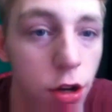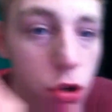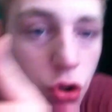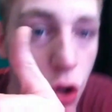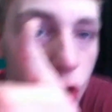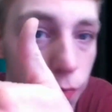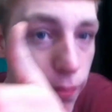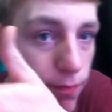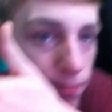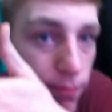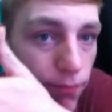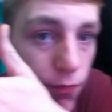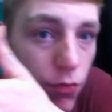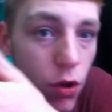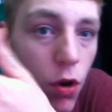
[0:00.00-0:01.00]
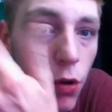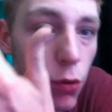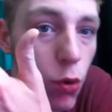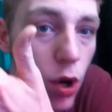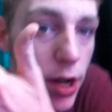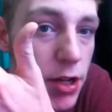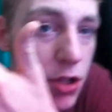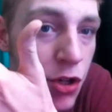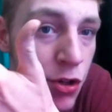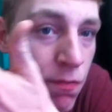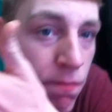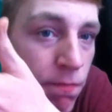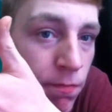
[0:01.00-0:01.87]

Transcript: YouTube or Twitch.